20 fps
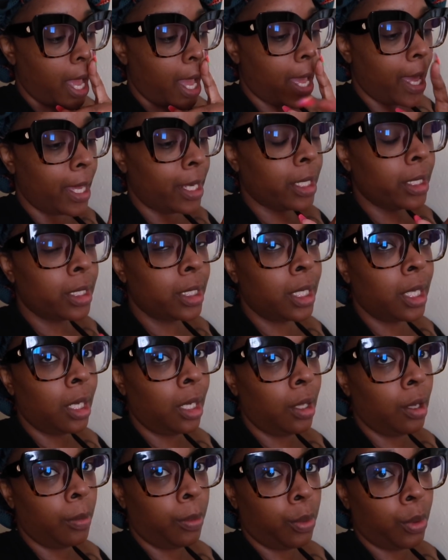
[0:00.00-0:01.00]
I had a
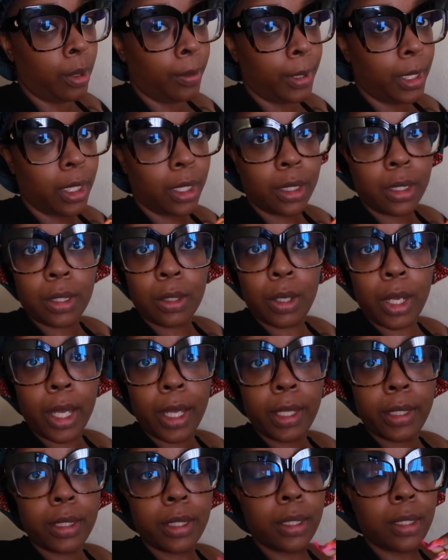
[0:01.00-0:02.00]
tele appointment
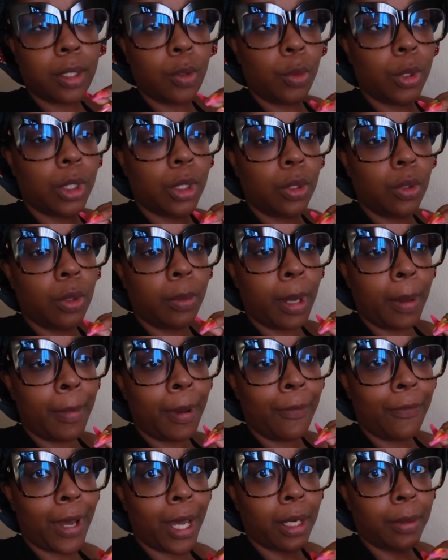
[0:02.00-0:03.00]
yesterday to see what to do about
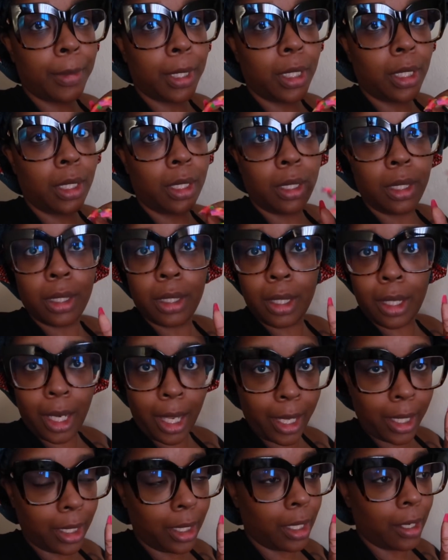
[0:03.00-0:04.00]
my vitamin D. The
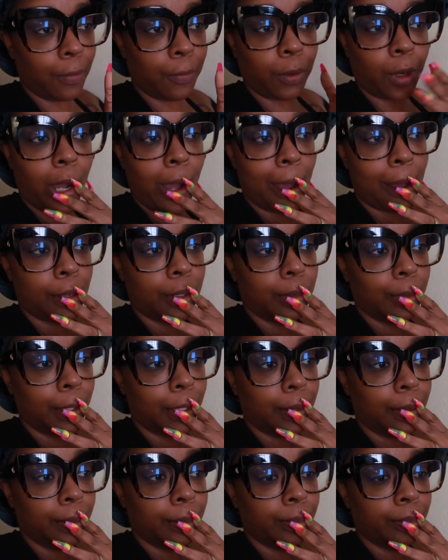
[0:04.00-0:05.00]
lady never called
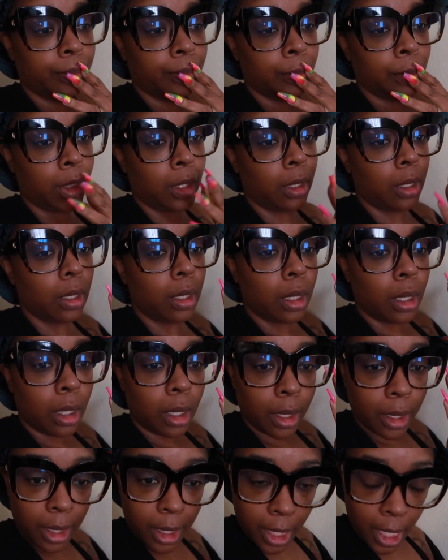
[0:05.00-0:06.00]
me.
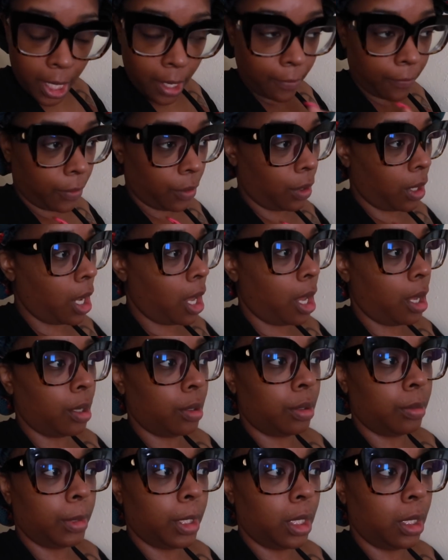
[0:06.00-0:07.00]
Never
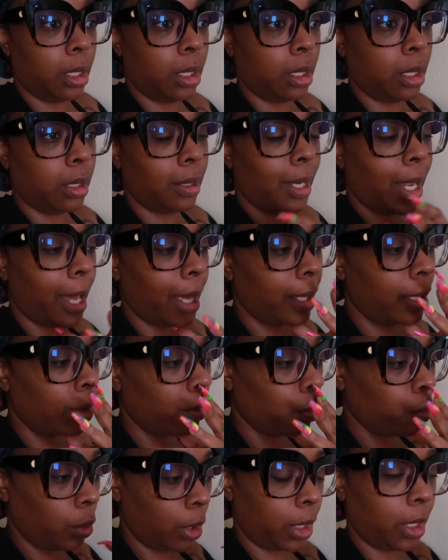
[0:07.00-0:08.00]
called me. Like,
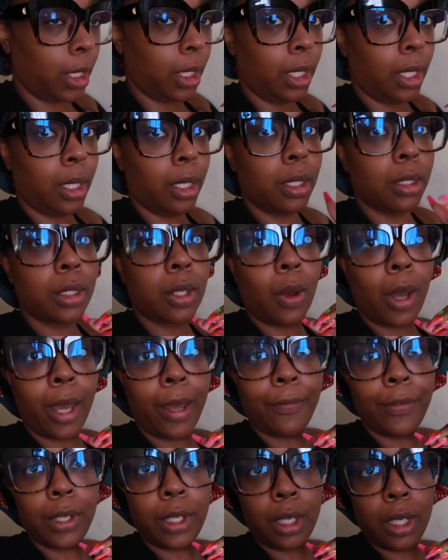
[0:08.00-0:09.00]
what the heck? So I
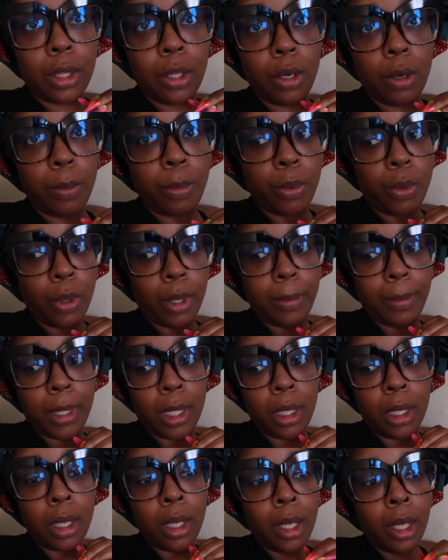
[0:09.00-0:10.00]
have another
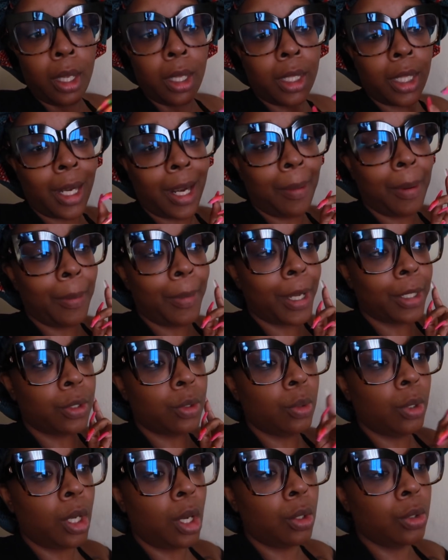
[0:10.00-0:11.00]
appointment that I'm about
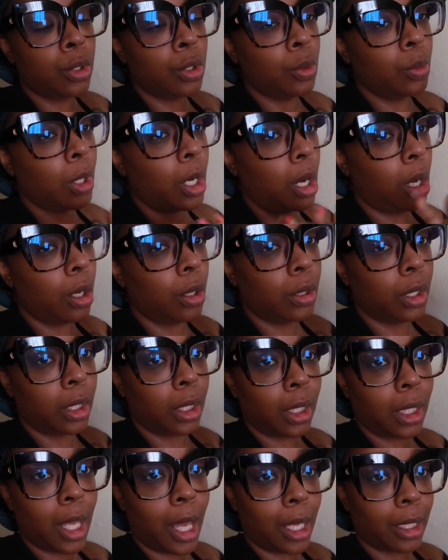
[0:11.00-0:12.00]
to go to with a whole
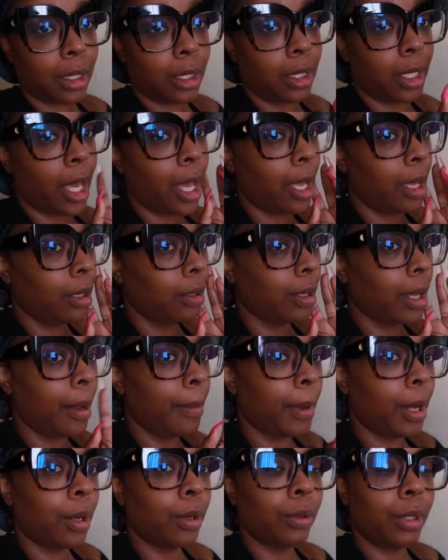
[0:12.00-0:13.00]
nother doctor, y'all.
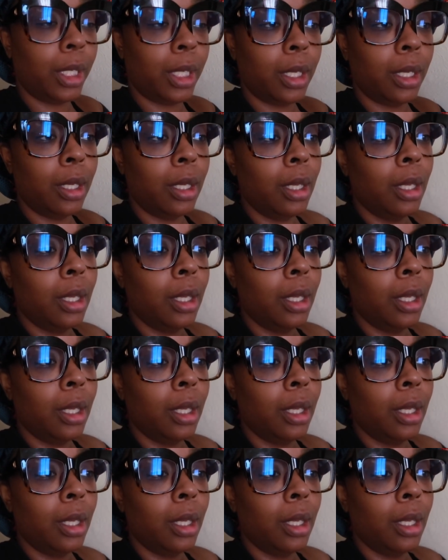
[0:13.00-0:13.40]
I'm on it.